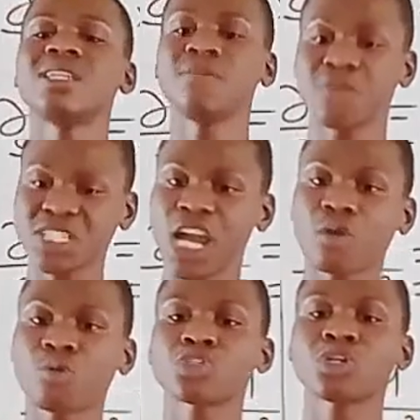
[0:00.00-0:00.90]
differential
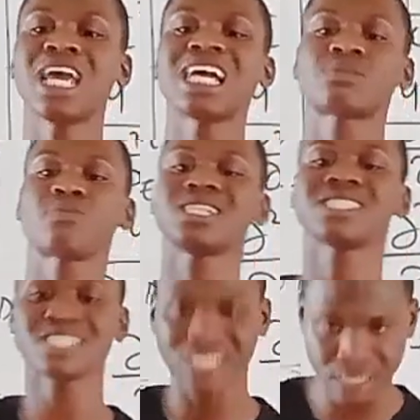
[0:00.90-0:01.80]
equation
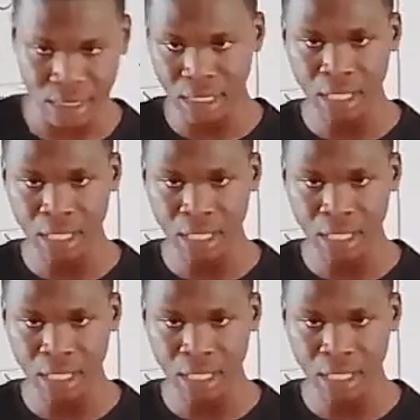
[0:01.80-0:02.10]
expressing t.